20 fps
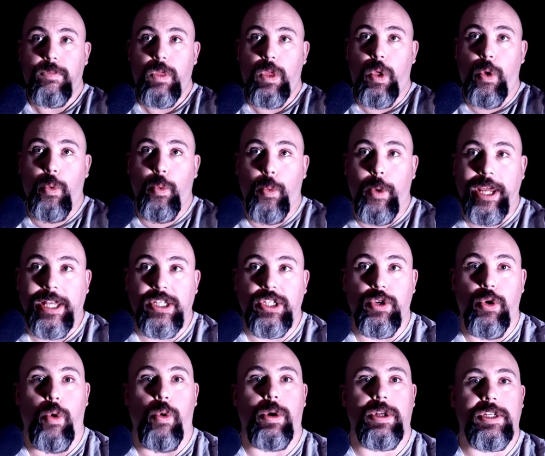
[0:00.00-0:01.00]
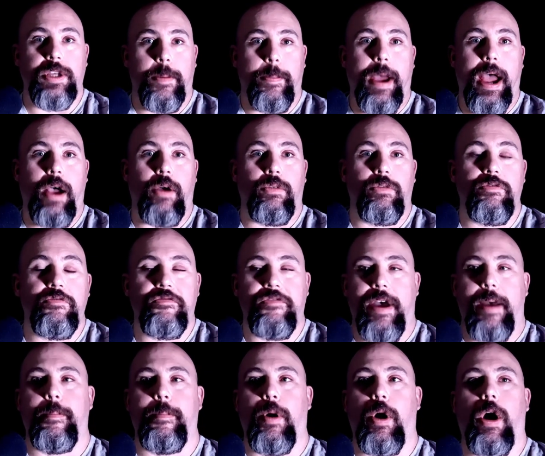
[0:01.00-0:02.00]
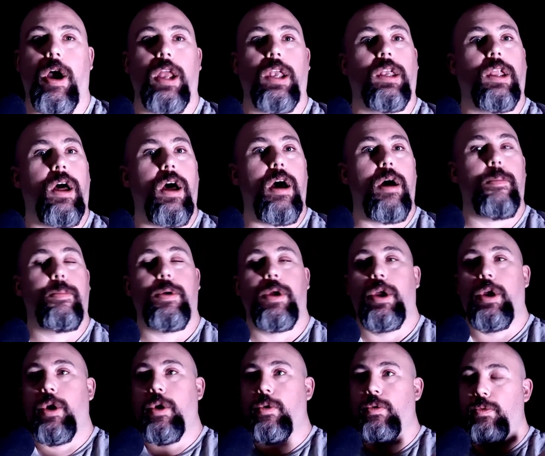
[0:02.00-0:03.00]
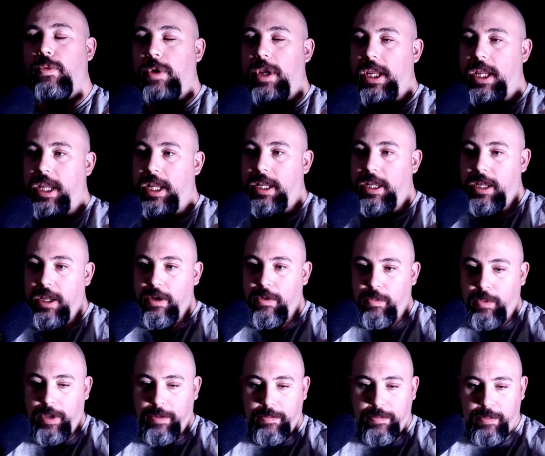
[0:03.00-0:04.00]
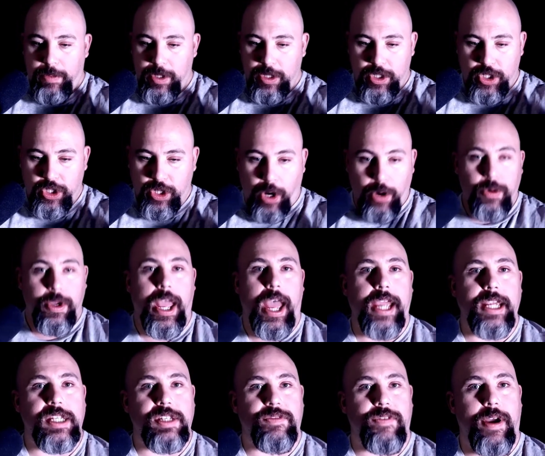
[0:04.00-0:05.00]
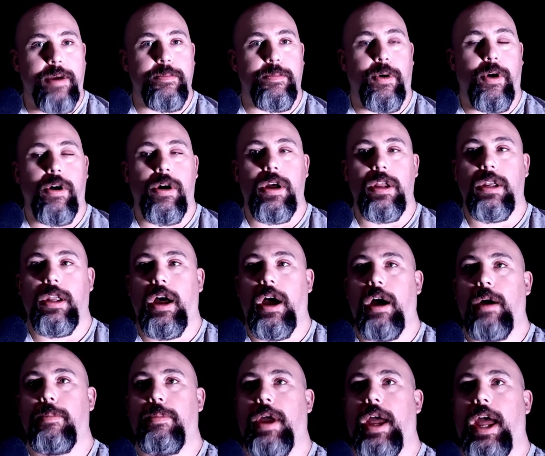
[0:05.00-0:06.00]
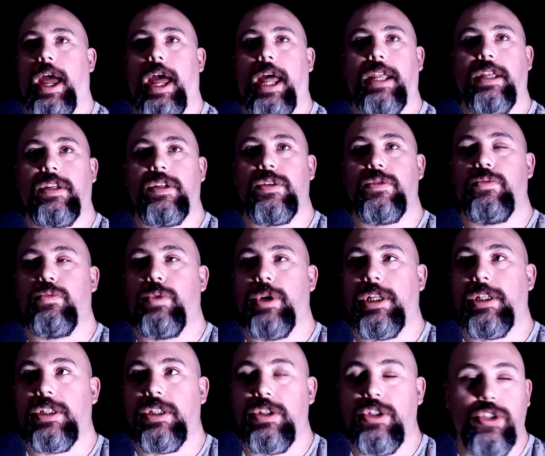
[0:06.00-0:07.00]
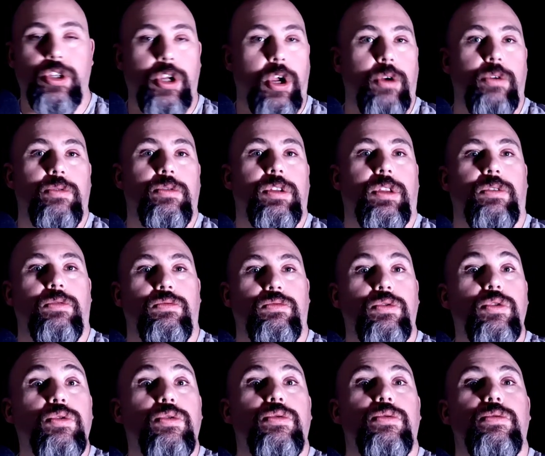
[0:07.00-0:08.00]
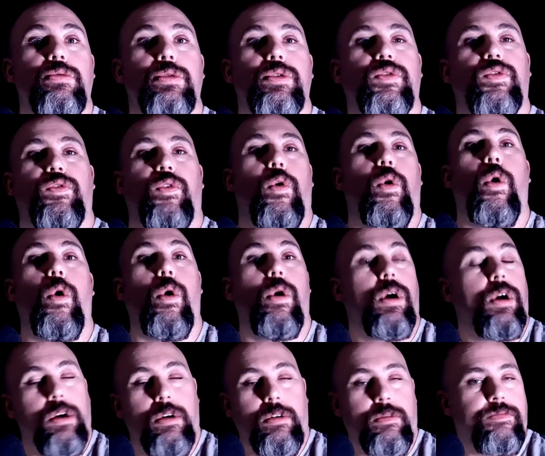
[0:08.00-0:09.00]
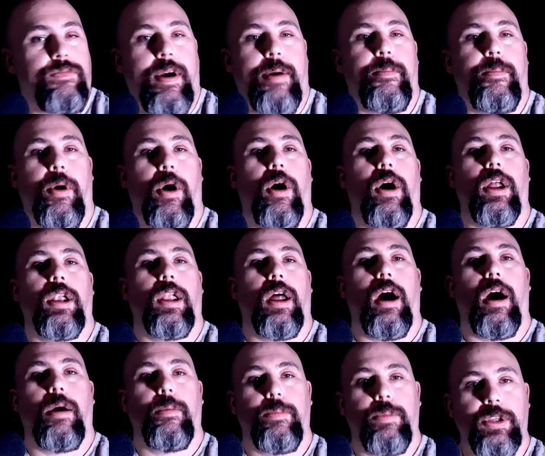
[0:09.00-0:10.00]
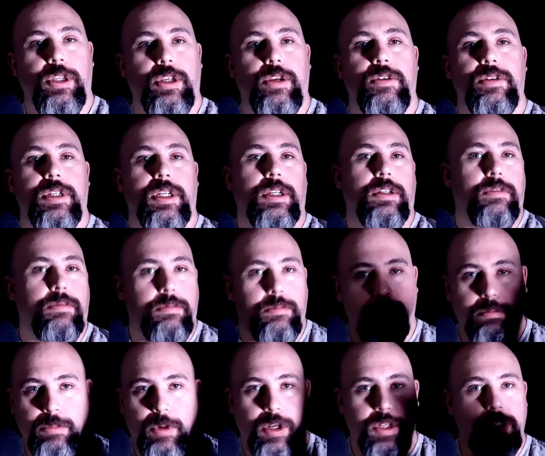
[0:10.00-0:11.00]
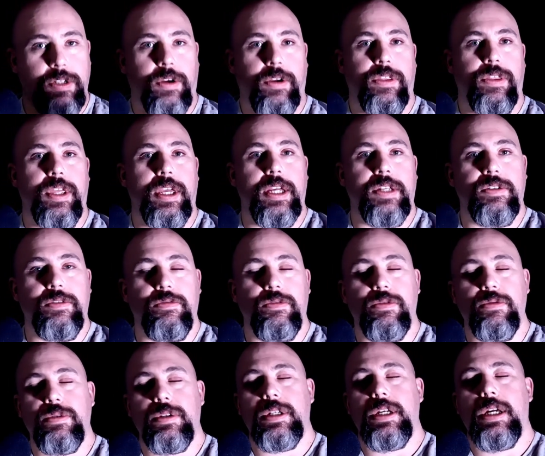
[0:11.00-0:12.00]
we talked about Vampire Larp, we showcased Vampire Larp, and we showed the rules for Vampire Larp using Mind's Eye Theatre rules.